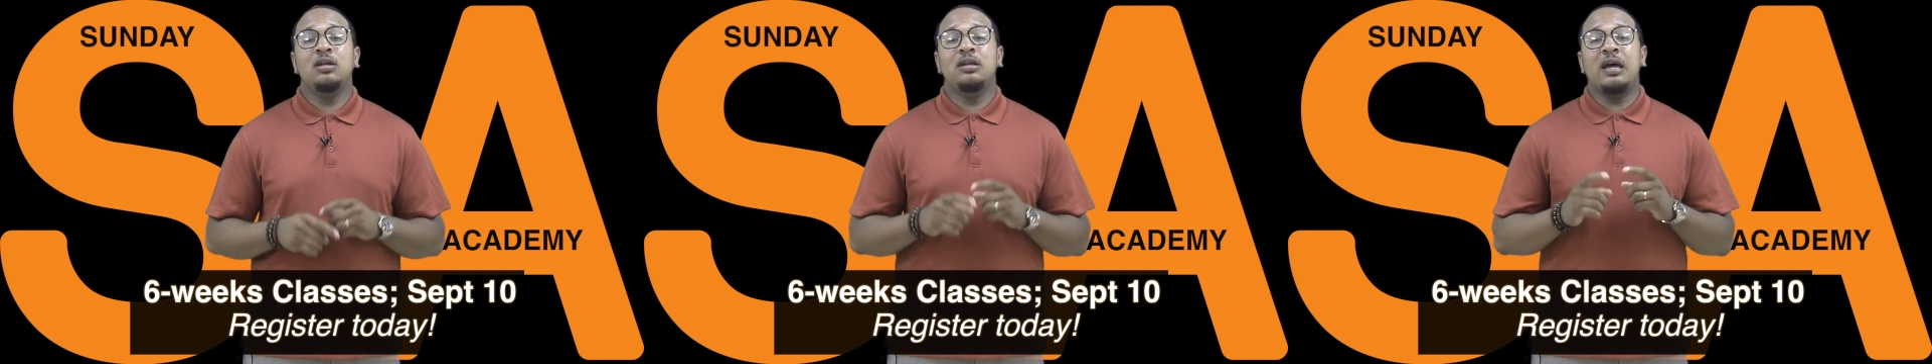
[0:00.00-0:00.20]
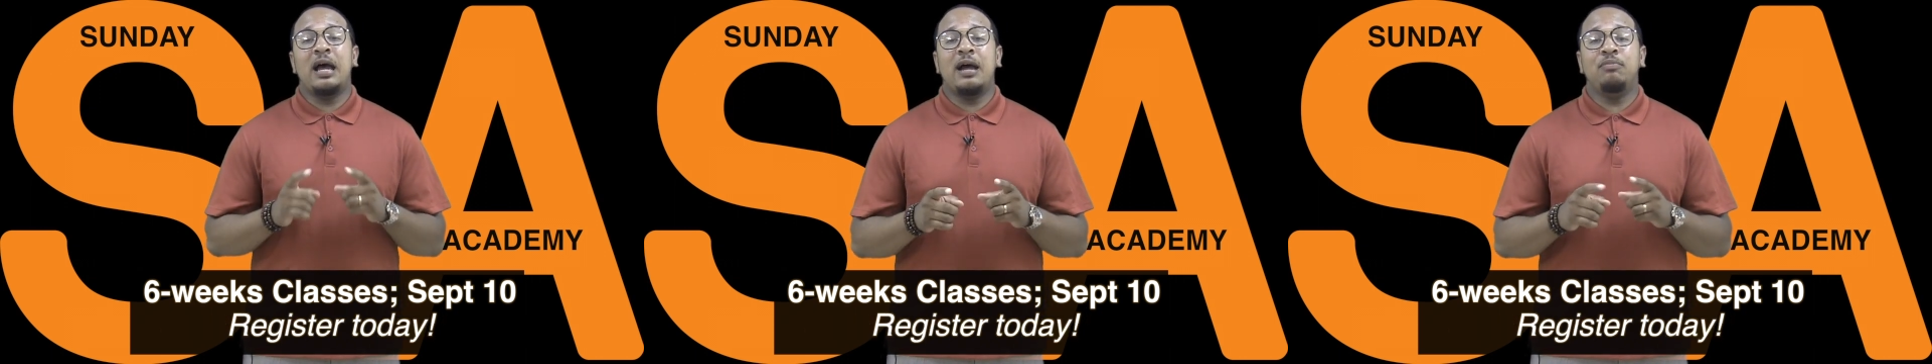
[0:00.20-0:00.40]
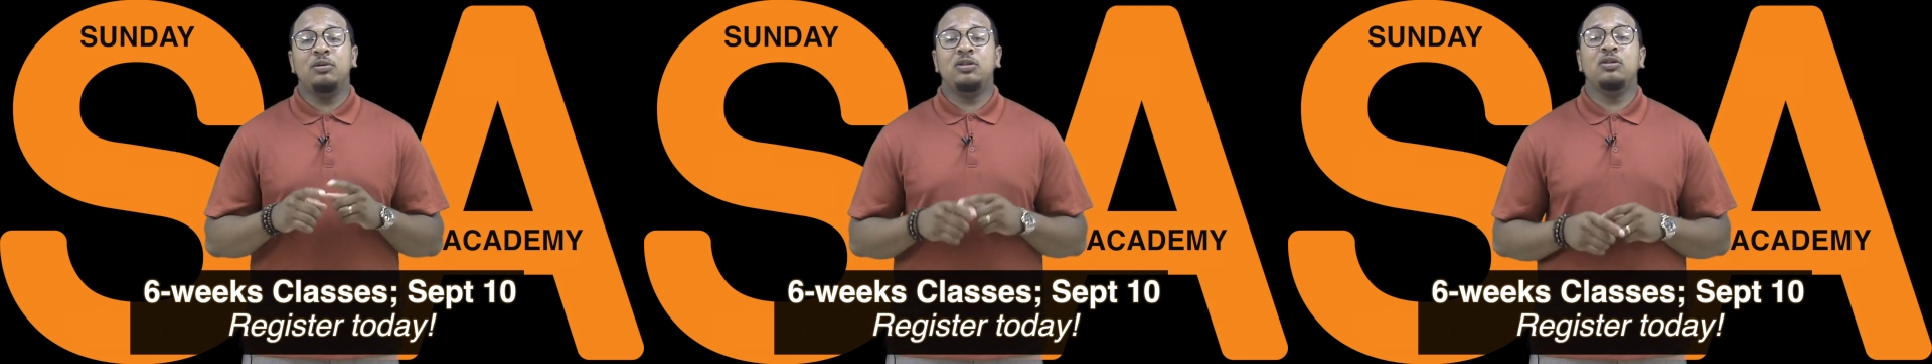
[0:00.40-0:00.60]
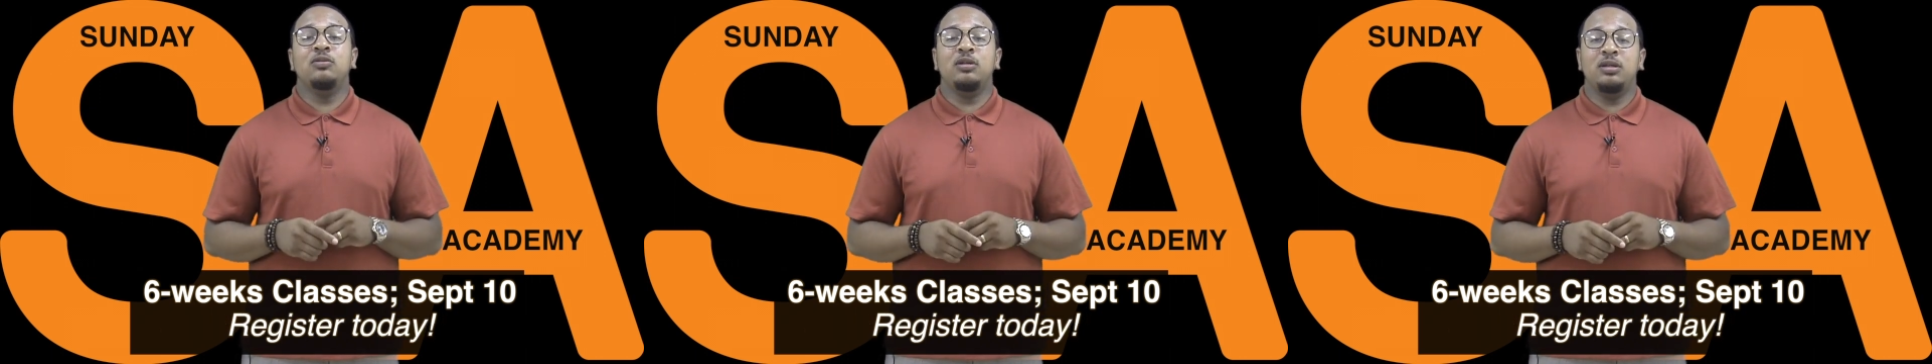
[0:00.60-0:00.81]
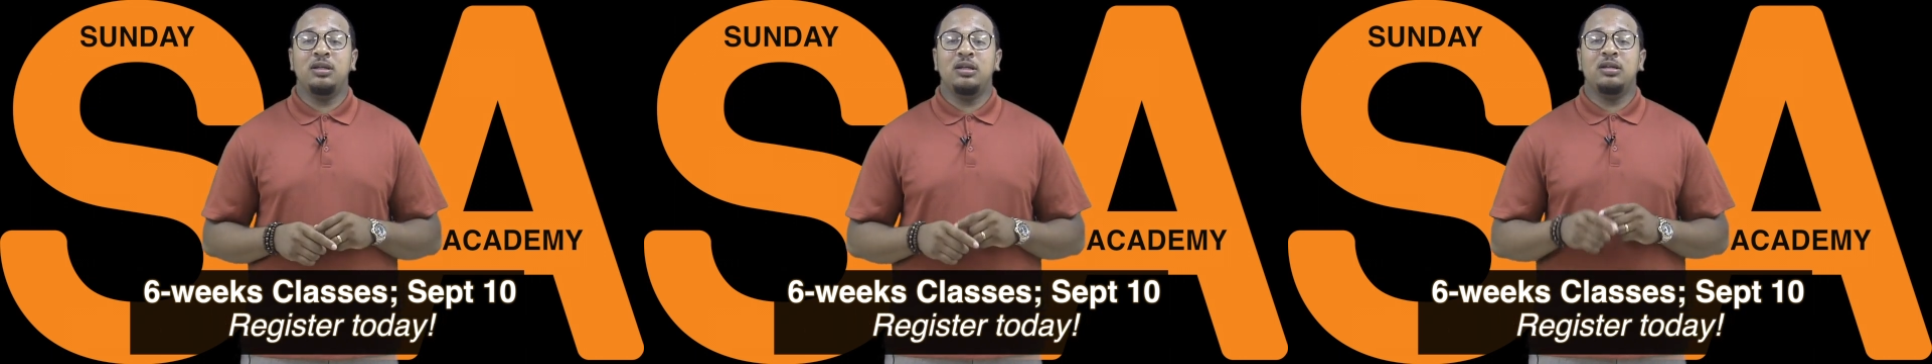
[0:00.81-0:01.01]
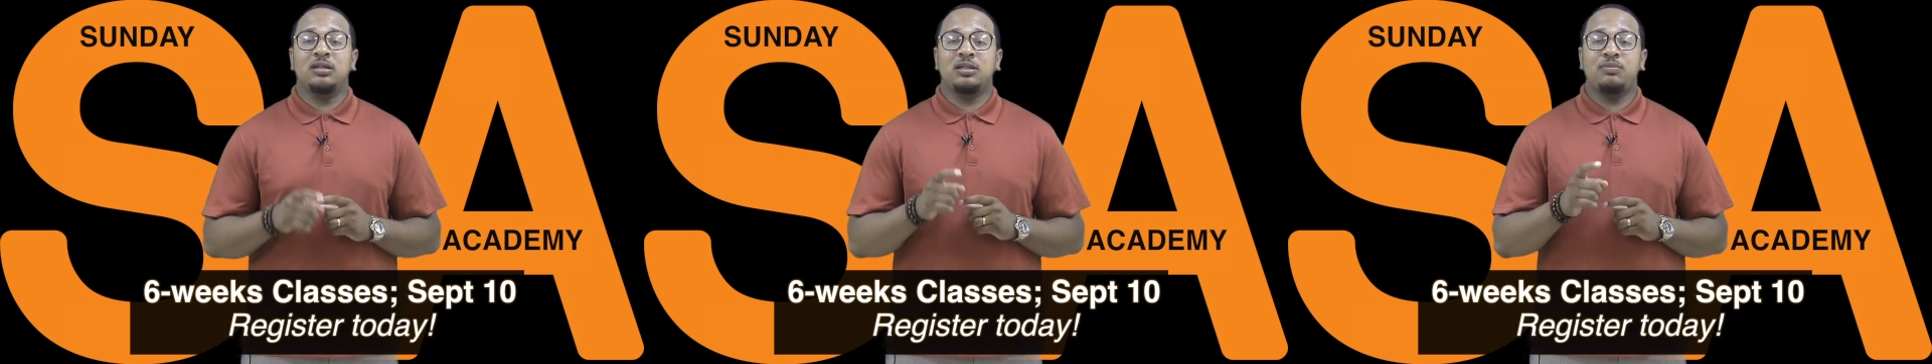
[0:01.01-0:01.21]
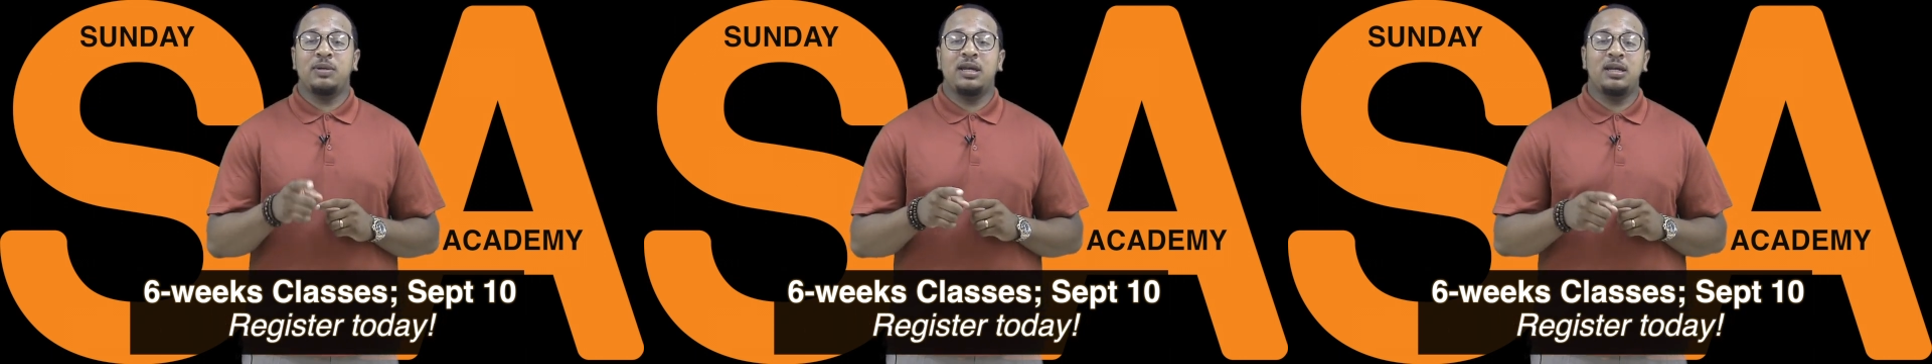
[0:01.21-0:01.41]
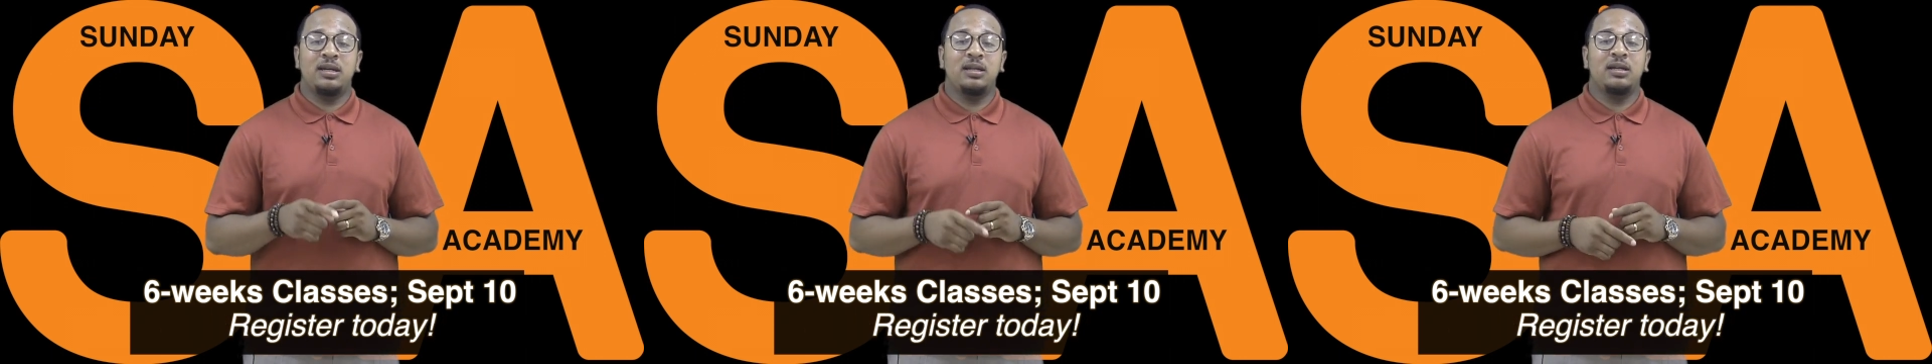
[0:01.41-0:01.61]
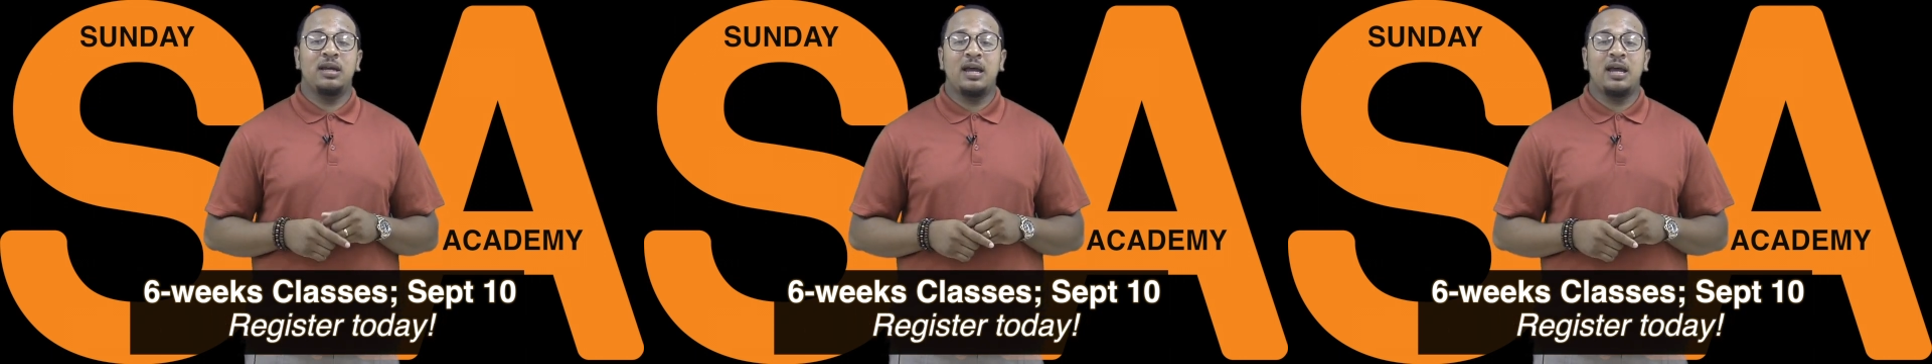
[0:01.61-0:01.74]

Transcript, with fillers: the opportunity to expand in